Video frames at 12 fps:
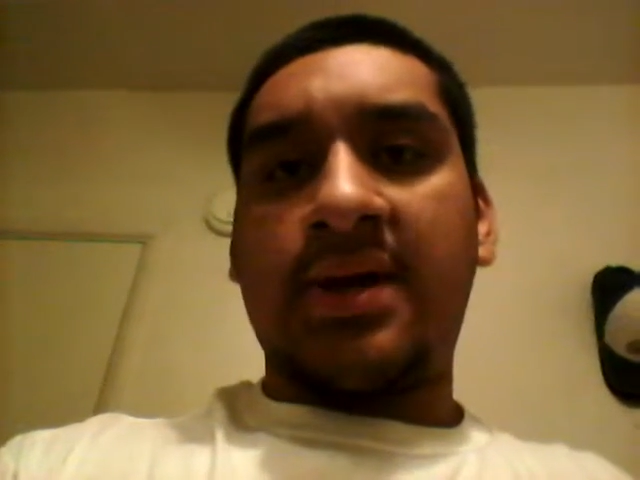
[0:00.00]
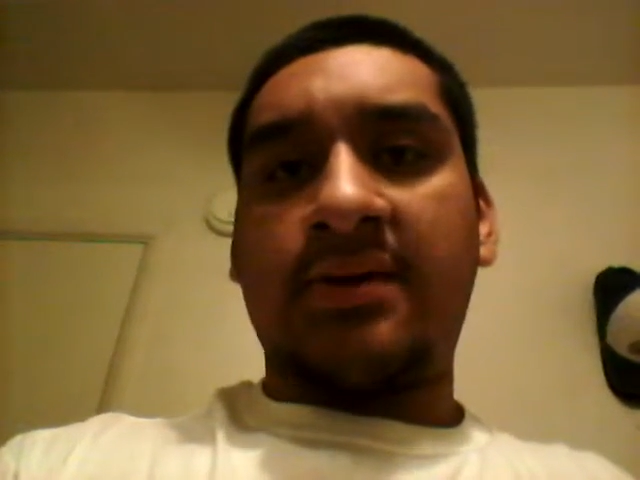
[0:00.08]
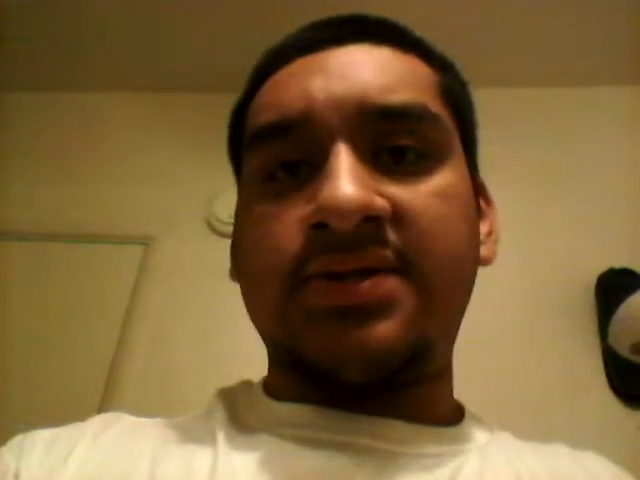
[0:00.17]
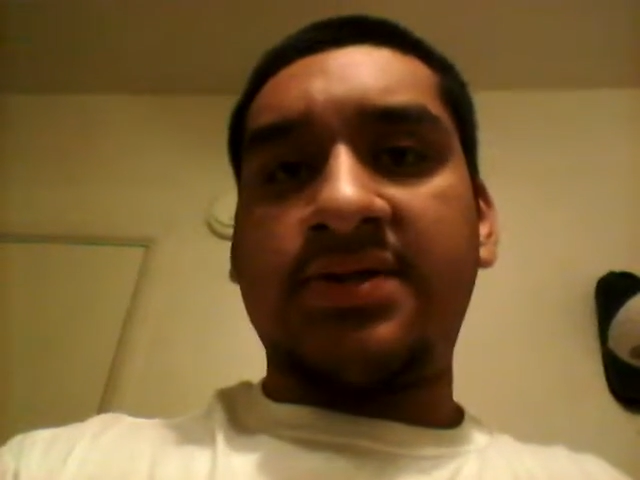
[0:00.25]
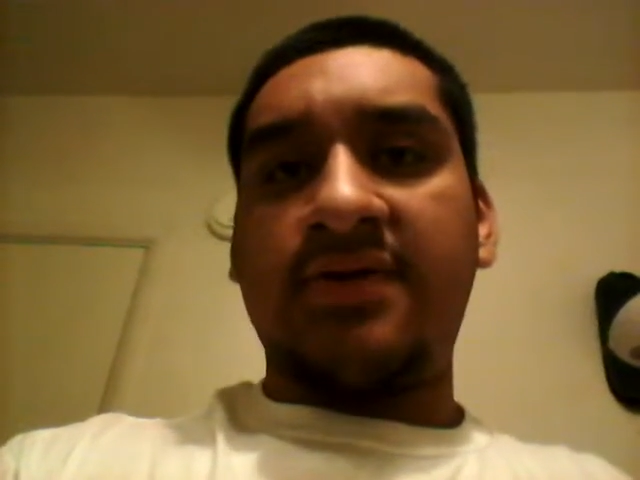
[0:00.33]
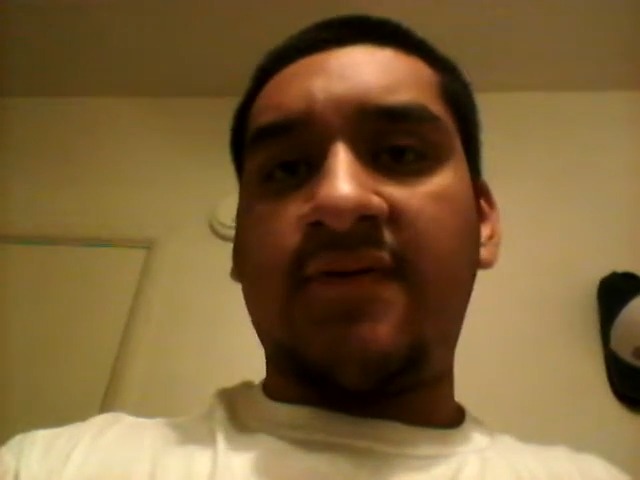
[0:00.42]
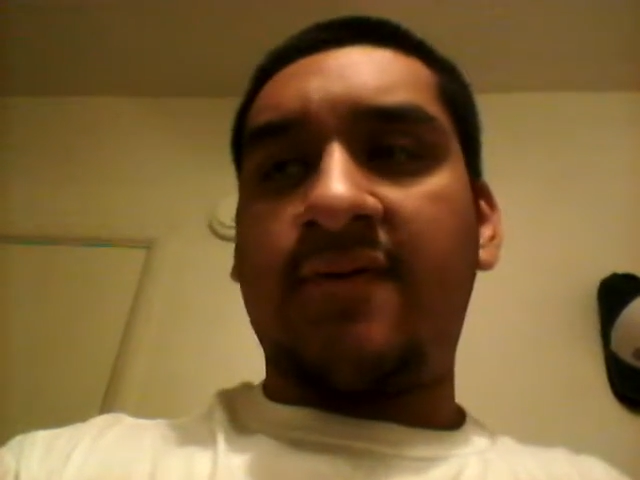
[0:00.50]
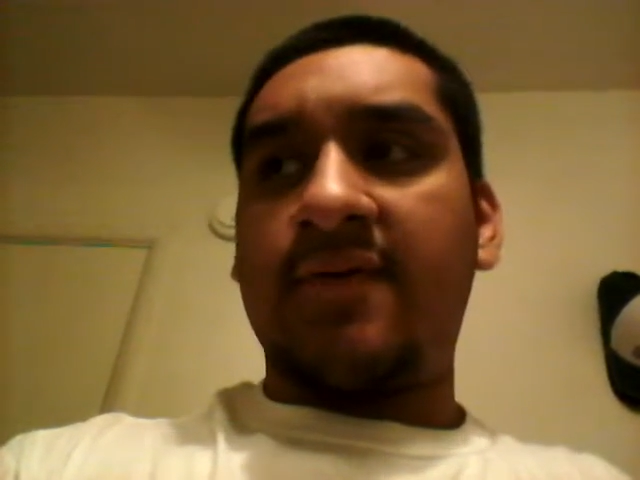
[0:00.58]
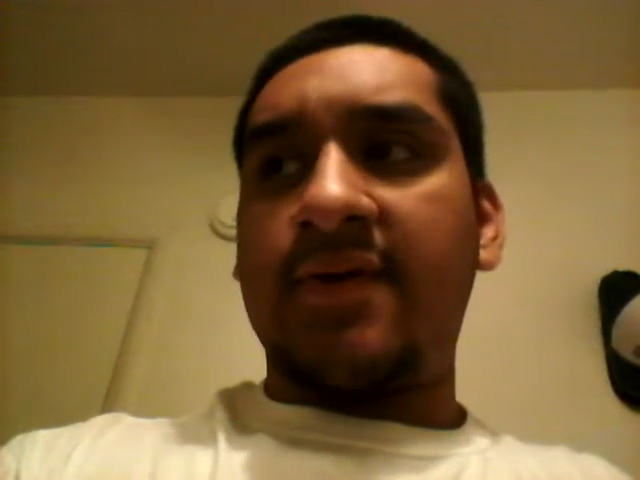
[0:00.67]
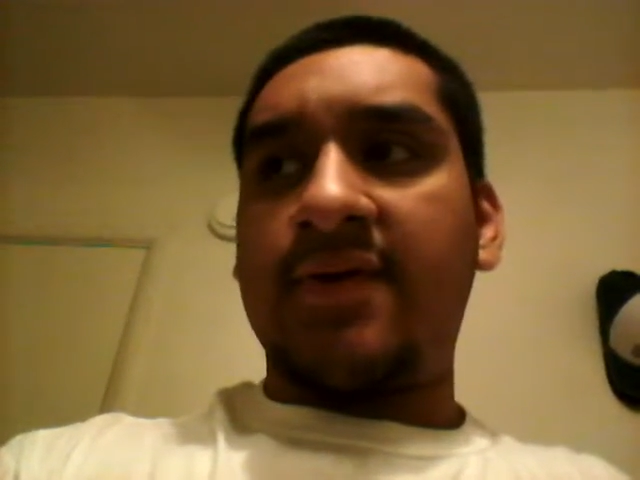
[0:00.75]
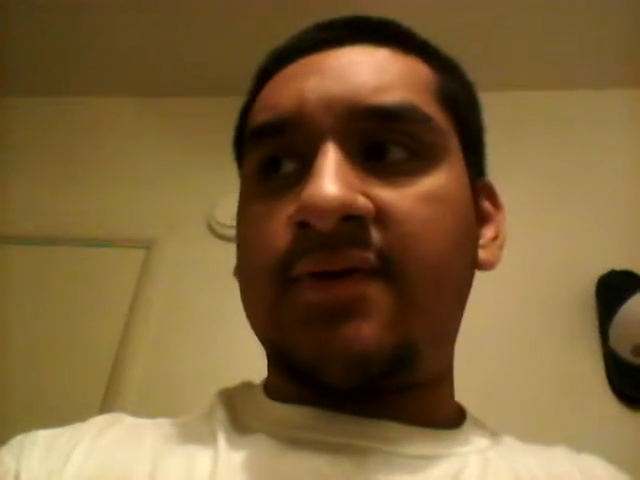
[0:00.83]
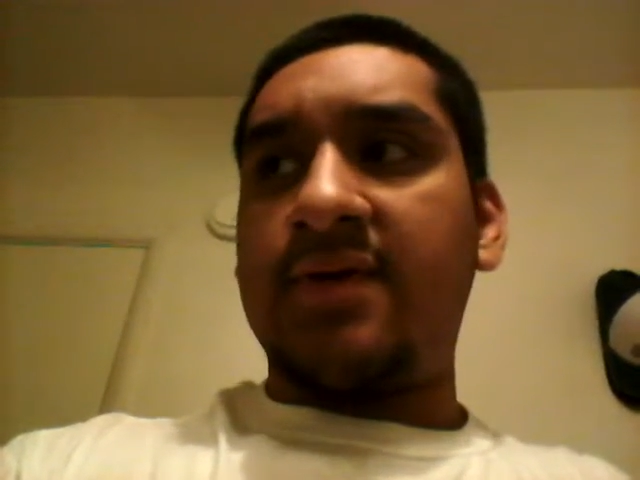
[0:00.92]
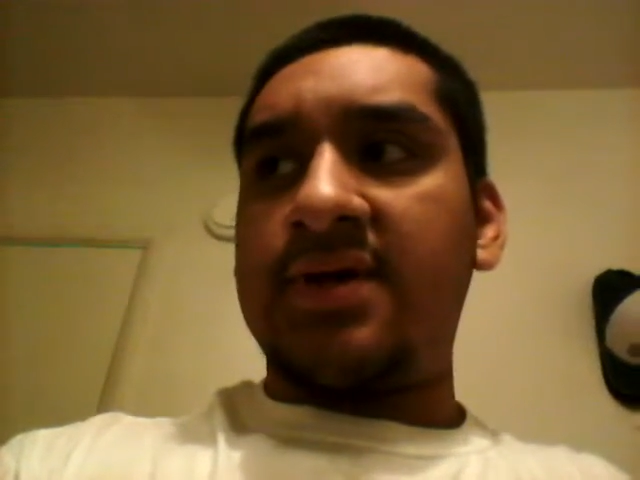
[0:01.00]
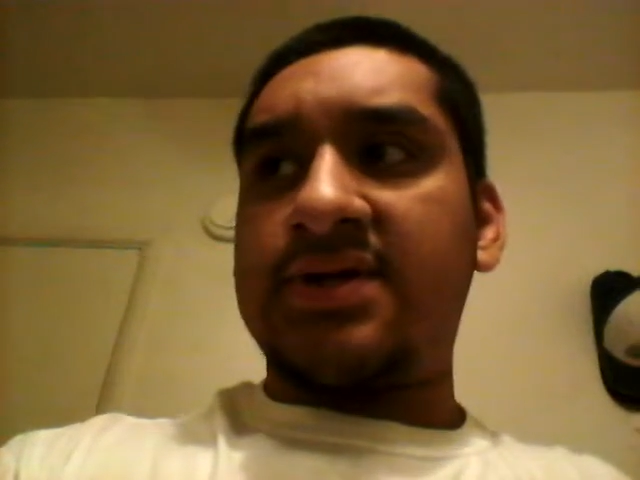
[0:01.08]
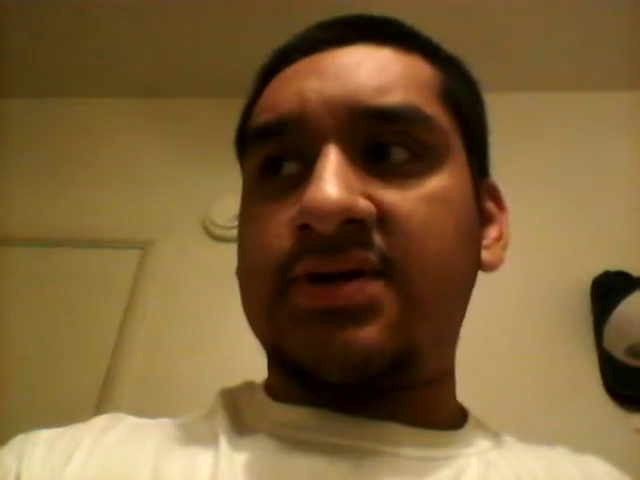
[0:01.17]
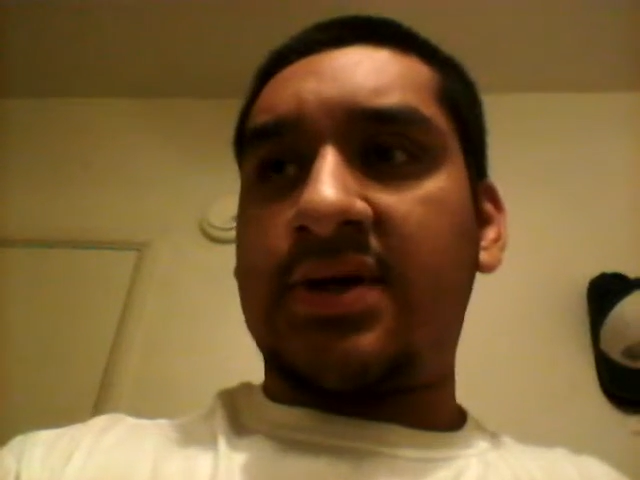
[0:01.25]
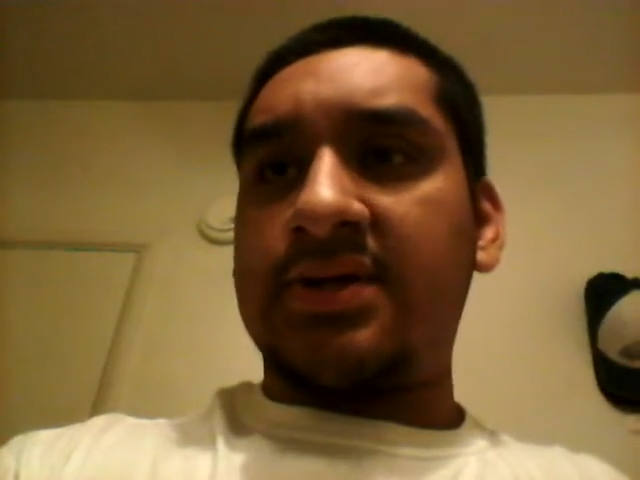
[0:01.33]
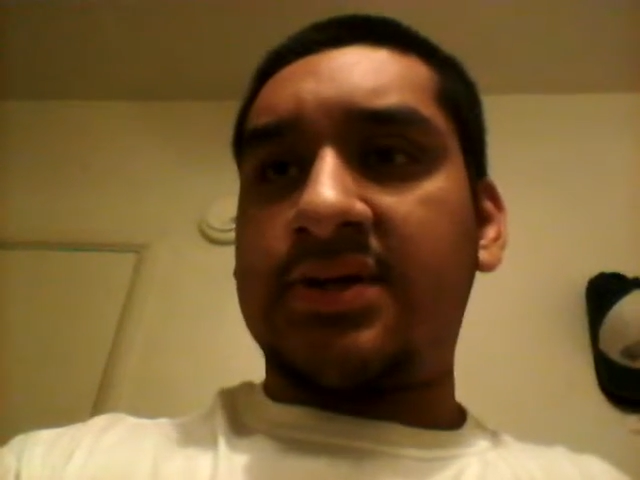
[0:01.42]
I was 243, so I